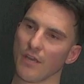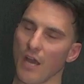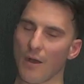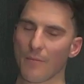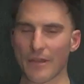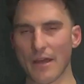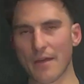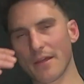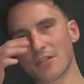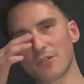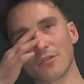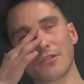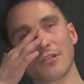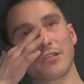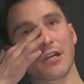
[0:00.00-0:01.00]
I mean, and that's
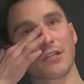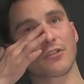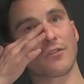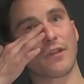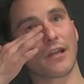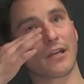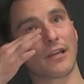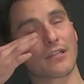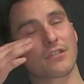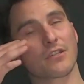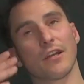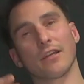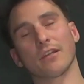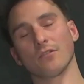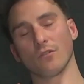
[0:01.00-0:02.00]
what, to touch on that, I guess,
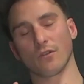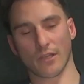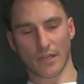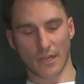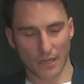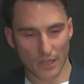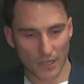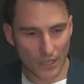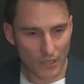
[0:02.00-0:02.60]
like looking at,